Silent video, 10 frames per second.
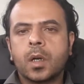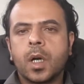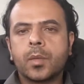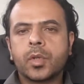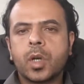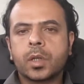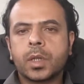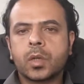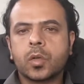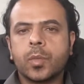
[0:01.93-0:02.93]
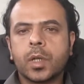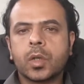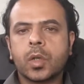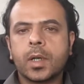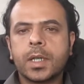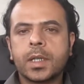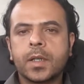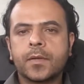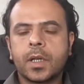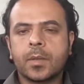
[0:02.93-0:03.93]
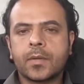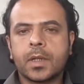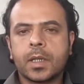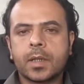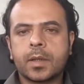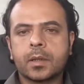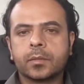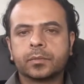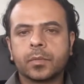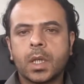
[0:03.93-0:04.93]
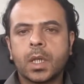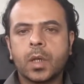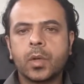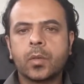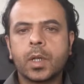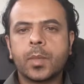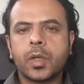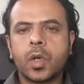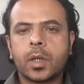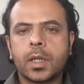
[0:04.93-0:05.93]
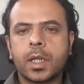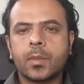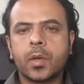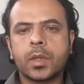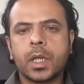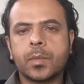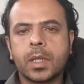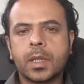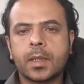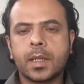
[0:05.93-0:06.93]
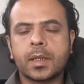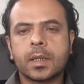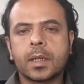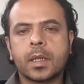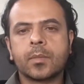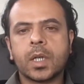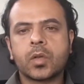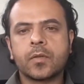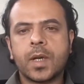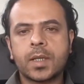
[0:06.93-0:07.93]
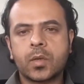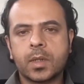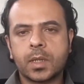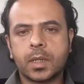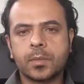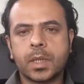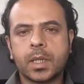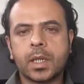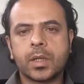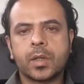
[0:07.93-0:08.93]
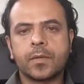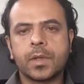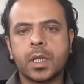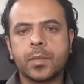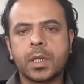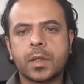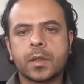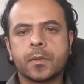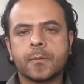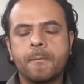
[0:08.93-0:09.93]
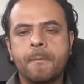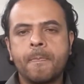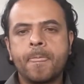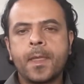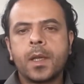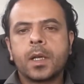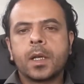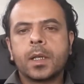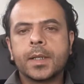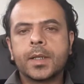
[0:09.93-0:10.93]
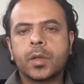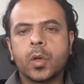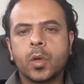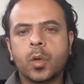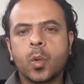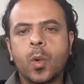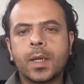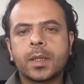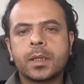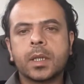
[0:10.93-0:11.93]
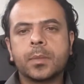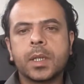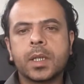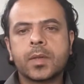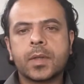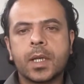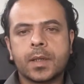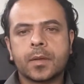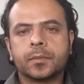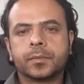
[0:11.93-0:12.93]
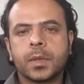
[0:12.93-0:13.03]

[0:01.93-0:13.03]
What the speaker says: I'm Dr. Obaid REEDY from Afghanistan. We will be talking about diabetes and the macrovascular complication of diabetes. Let's know what diabetes is.